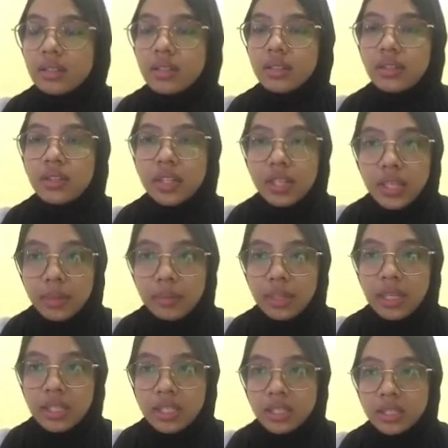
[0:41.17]
ringgit
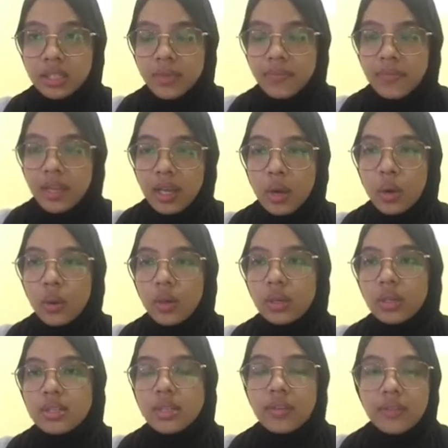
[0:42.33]
Malaysia
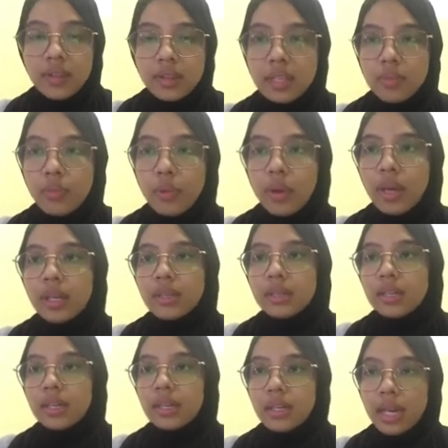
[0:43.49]
70.9
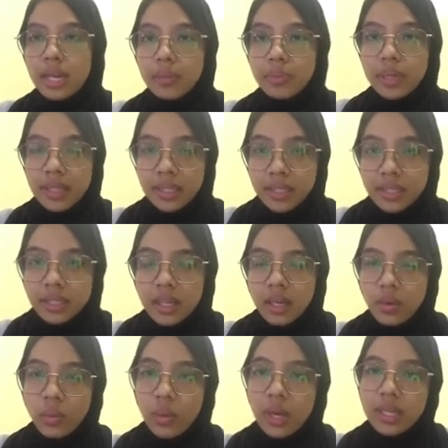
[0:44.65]
billion,
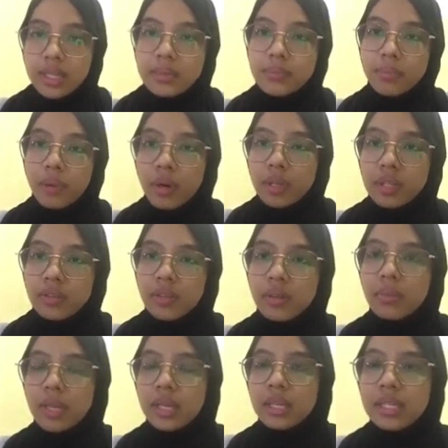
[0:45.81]
while import
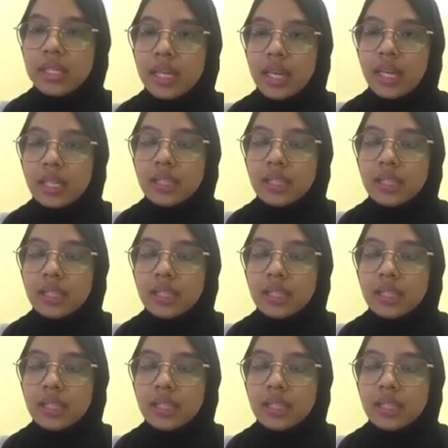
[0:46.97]
remaining at